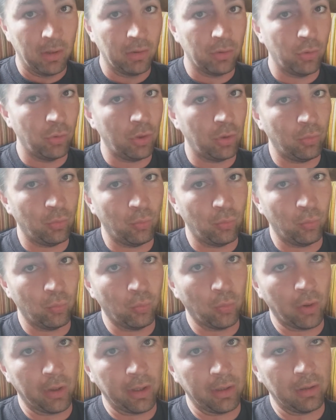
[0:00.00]
You didn't
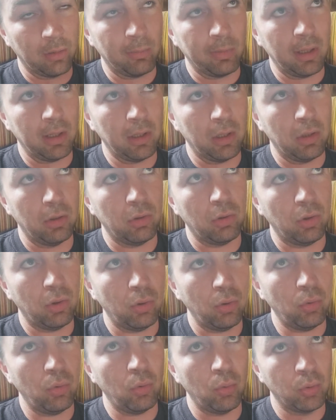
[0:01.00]
want it to be
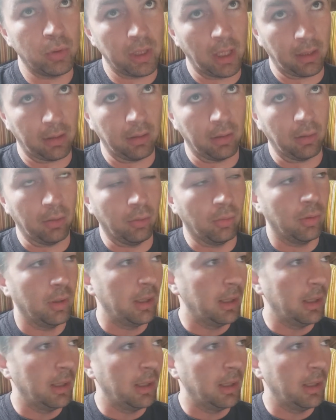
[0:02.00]
too technical.